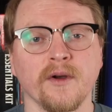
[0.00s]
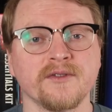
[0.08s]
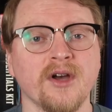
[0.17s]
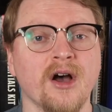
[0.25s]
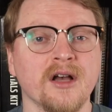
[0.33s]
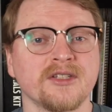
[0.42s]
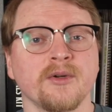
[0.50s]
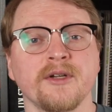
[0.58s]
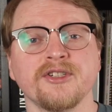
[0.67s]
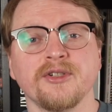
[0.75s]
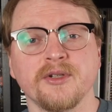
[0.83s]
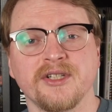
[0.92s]
Wolves also
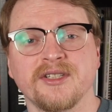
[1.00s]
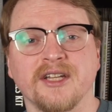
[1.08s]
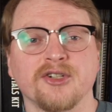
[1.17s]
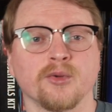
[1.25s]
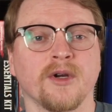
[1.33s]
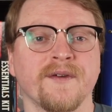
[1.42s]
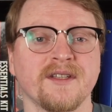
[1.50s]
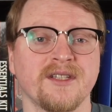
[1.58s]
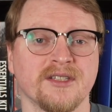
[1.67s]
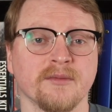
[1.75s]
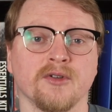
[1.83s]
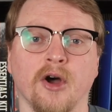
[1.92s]
introduces a terrific
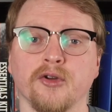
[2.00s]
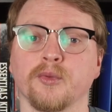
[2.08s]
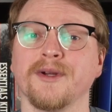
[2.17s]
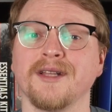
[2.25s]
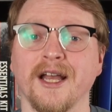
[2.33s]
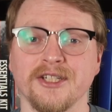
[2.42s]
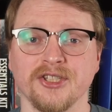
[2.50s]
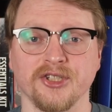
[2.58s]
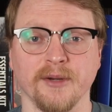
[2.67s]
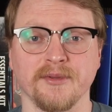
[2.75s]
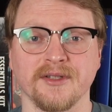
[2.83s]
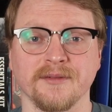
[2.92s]
system called
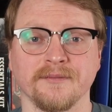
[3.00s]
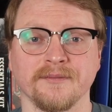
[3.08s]
relationships.